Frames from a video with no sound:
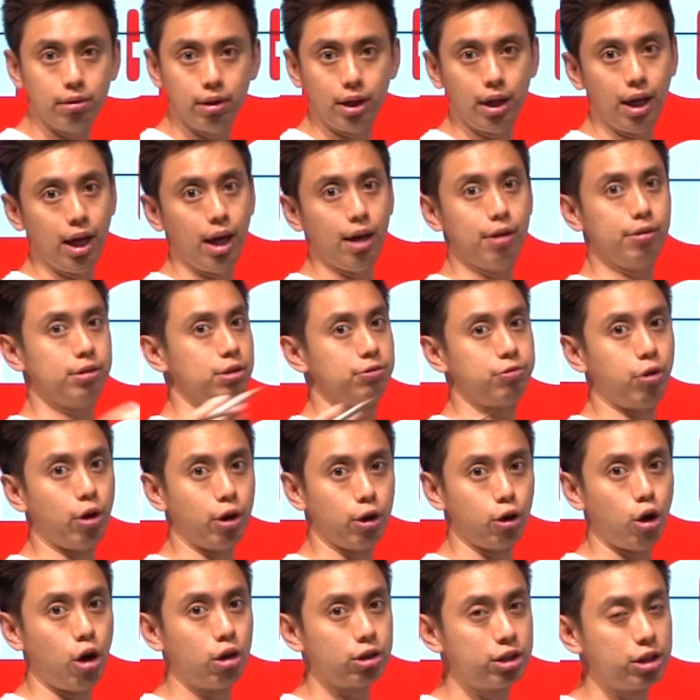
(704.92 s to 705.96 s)
is for a
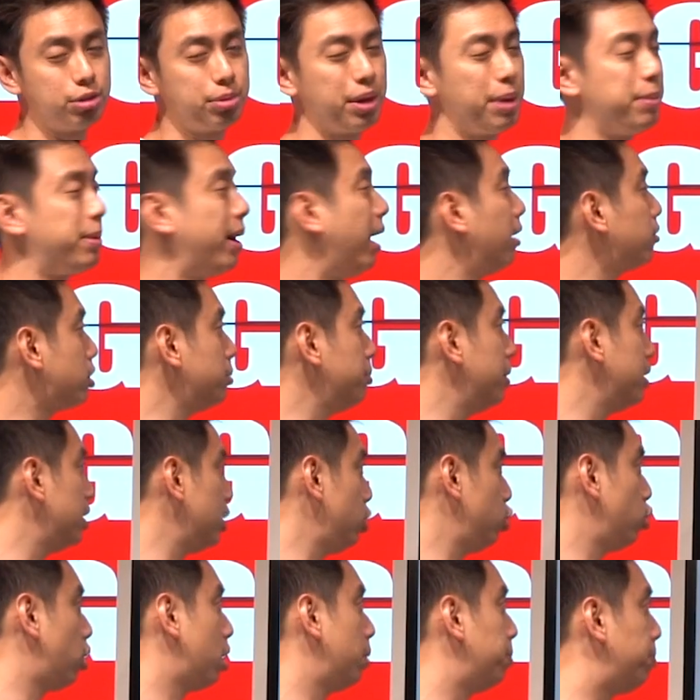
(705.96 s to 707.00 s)
long-term game, and ultimately
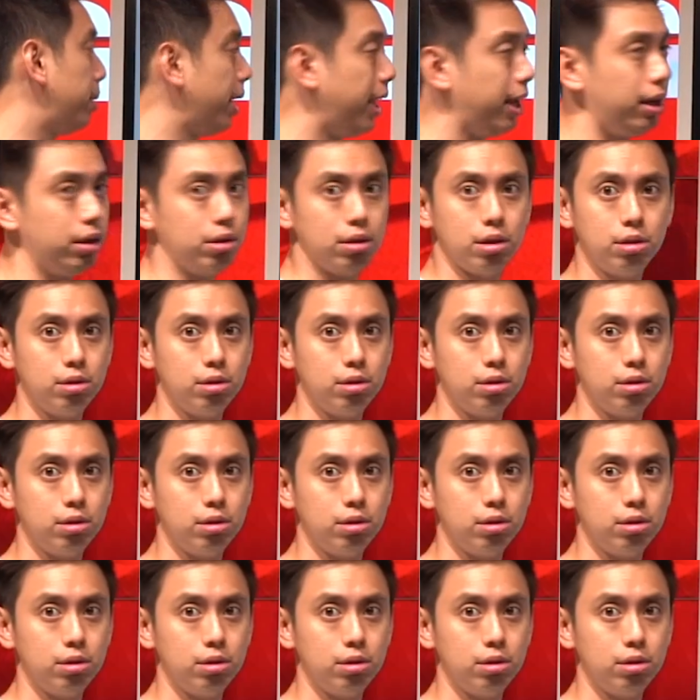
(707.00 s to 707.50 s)
you want to play